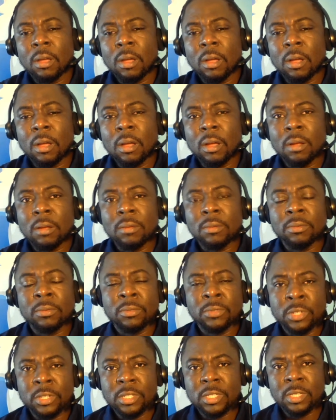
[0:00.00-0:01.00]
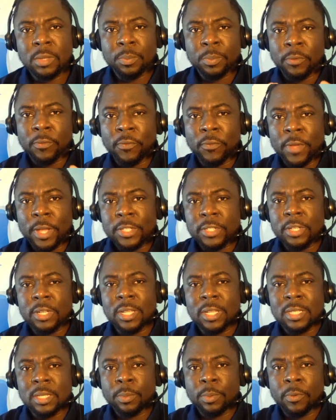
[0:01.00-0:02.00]
uh, just the
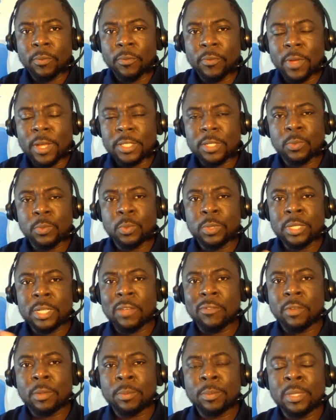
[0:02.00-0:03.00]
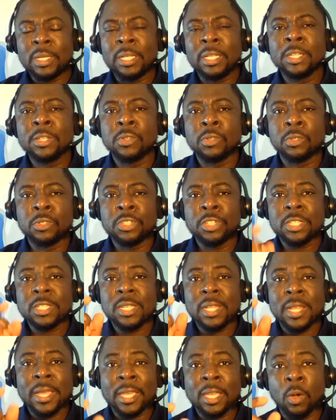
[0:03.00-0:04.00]
profession as a profession will never be illegal.
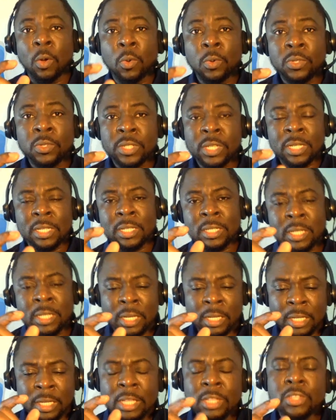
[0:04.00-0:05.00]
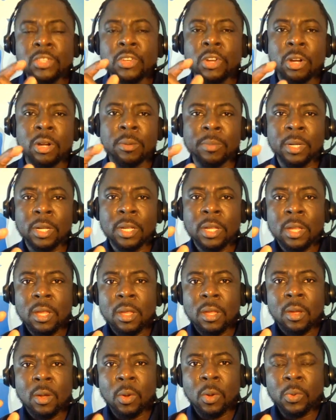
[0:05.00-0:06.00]
Just like wholesaling, the key term
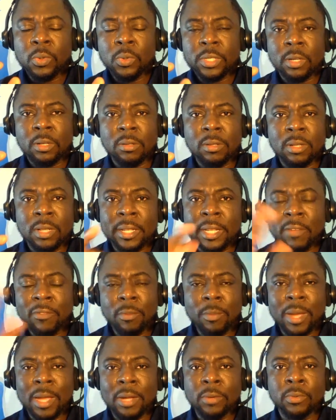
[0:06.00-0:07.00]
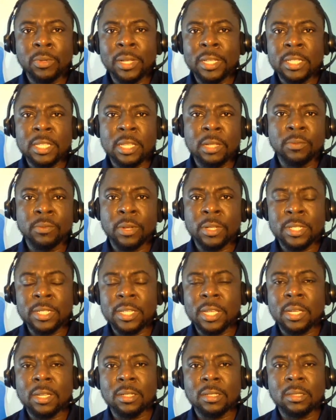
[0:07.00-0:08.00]
wholesale. Never mind real estate for a
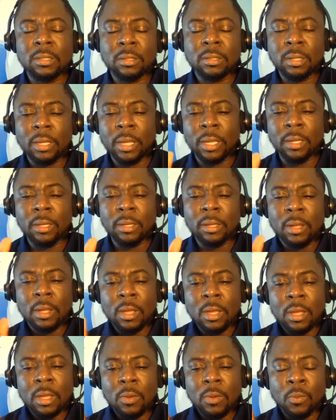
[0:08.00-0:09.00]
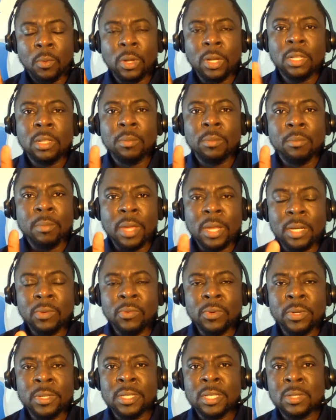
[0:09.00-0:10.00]
second, okay? One of the many
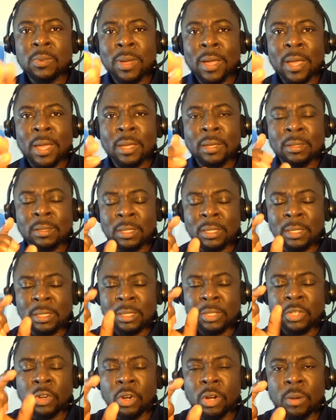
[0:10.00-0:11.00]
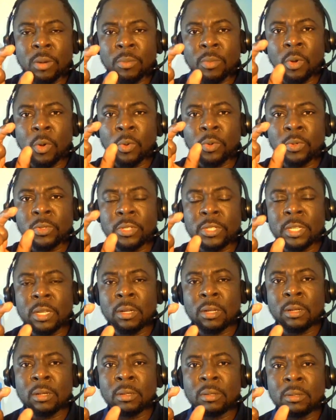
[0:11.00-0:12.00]
reasons why the term
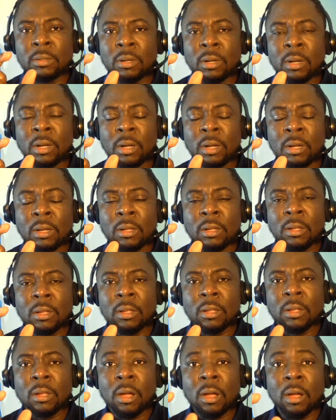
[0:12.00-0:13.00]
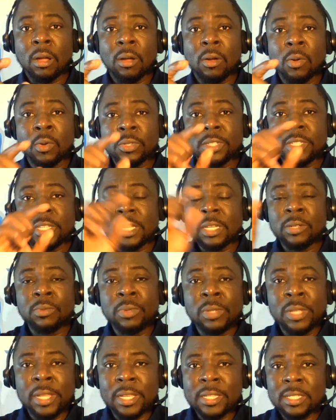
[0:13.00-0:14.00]
wholesale uh, uh,
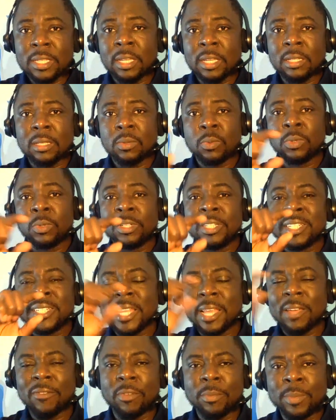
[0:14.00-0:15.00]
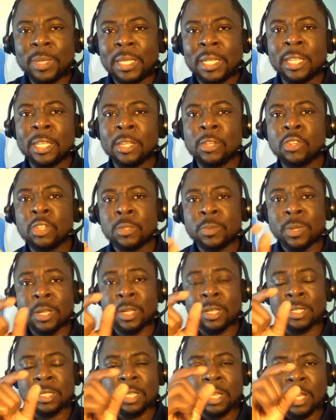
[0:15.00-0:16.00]
wholesaling real estate will never be illegal is
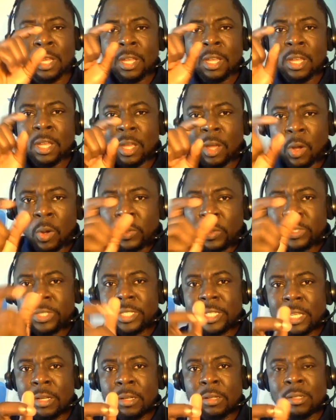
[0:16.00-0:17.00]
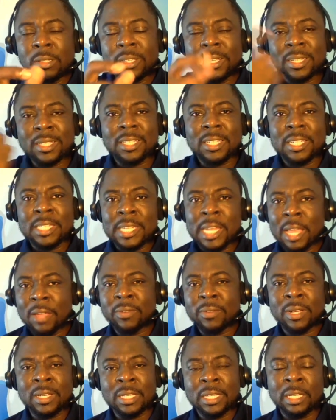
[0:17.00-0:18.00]
because wholesale it's
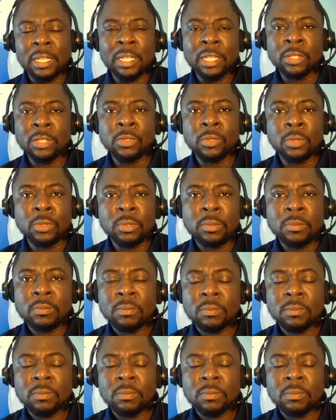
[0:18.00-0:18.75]
never illegal.